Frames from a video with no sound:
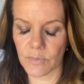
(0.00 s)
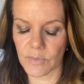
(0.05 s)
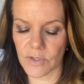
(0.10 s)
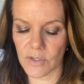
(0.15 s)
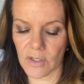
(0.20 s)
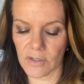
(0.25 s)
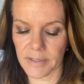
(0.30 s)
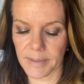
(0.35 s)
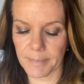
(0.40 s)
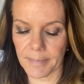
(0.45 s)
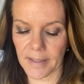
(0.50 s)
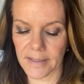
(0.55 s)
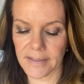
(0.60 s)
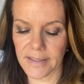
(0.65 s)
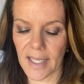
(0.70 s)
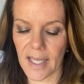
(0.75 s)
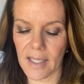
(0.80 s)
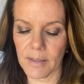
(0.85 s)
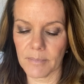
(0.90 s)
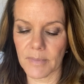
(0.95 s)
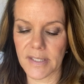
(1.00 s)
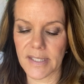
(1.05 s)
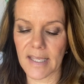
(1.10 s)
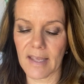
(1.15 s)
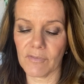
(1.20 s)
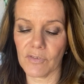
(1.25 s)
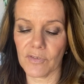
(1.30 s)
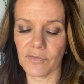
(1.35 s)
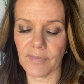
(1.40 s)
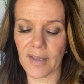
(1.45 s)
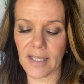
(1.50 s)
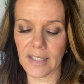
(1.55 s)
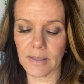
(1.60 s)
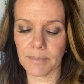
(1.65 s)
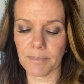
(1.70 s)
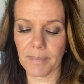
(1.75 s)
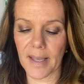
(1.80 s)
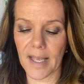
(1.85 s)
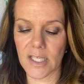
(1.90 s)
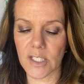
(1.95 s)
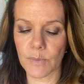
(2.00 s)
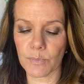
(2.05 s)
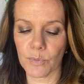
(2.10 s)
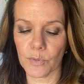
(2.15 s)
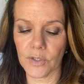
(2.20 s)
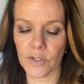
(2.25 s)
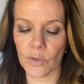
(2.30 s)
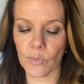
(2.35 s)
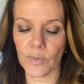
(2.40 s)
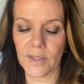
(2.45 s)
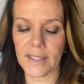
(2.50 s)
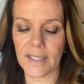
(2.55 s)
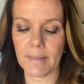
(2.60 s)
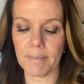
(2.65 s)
We talked about that. Must have a valid passport with a